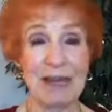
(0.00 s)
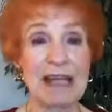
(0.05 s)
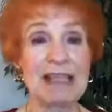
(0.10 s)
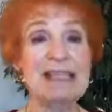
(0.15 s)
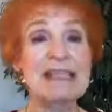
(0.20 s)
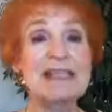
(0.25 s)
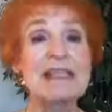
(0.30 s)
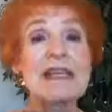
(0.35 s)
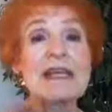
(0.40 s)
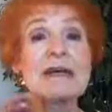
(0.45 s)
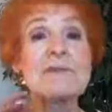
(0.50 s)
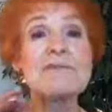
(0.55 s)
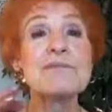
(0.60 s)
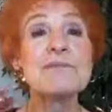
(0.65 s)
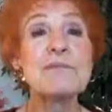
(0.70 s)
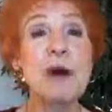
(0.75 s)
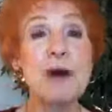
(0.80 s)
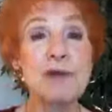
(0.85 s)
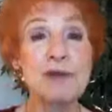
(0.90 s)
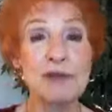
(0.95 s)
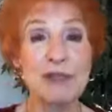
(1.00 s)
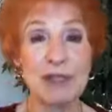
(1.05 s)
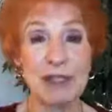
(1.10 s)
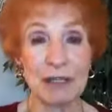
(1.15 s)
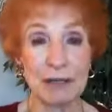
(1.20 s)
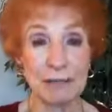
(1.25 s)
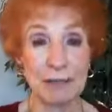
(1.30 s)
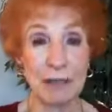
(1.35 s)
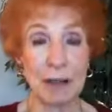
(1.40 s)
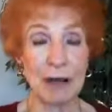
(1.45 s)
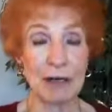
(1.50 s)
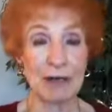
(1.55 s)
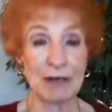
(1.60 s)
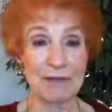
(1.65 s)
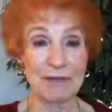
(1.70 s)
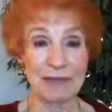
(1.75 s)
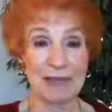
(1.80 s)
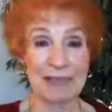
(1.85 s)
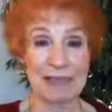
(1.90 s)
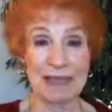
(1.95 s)
That's the emotion
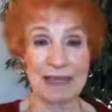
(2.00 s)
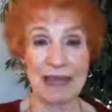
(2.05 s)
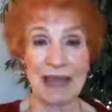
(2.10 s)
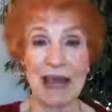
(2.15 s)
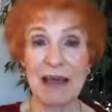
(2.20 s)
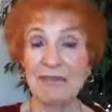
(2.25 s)
part of it